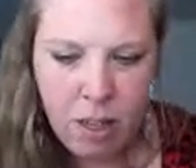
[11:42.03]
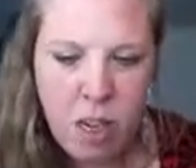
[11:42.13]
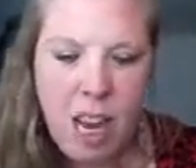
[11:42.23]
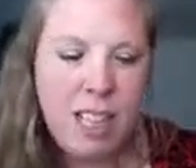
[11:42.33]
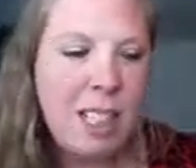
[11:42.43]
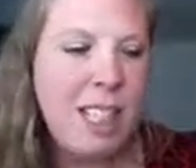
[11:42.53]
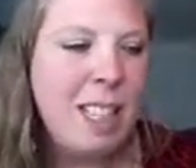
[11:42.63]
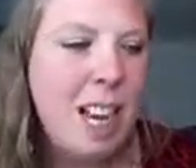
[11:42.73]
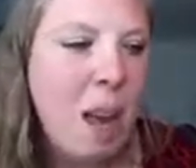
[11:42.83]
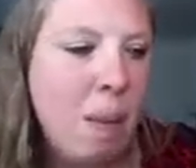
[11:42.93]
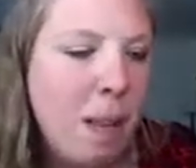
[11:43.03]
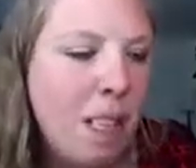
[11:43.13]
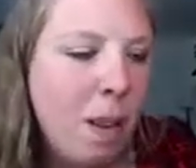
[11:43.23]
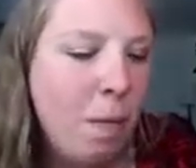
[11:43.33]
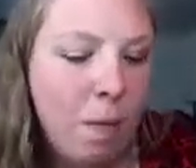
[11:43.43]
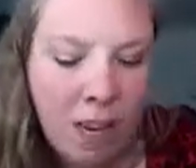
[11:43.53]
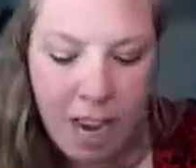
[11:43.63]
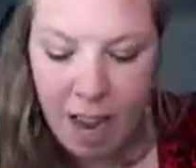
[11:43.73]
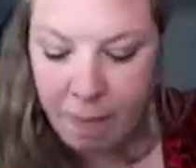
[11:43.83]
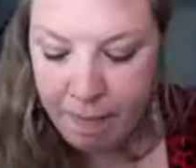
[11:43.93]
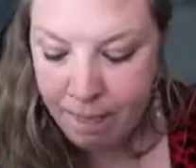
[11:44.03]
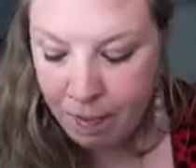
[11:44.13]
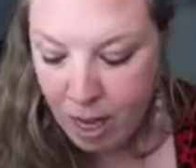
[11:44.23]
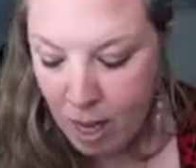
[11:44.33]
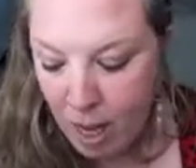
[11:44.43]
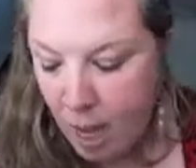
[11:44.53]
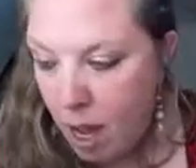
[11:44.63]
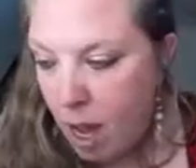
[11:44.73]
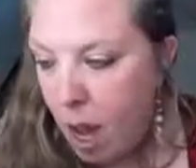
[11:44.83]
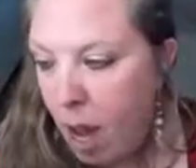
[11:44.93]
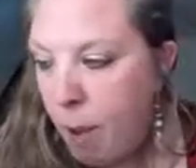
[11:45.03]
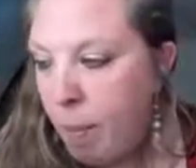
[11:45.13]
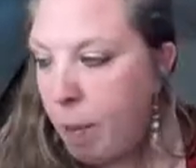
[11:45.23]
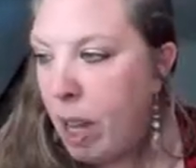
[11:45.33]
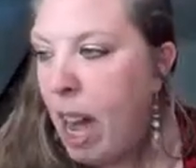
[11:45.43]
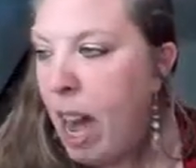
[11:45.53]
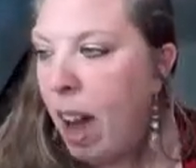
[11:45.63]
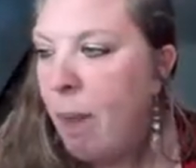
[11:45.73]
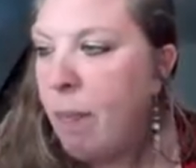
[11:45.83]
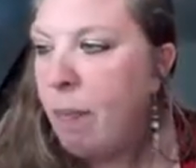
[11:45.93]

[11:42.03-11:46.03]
Jax is typing something now. But yeah,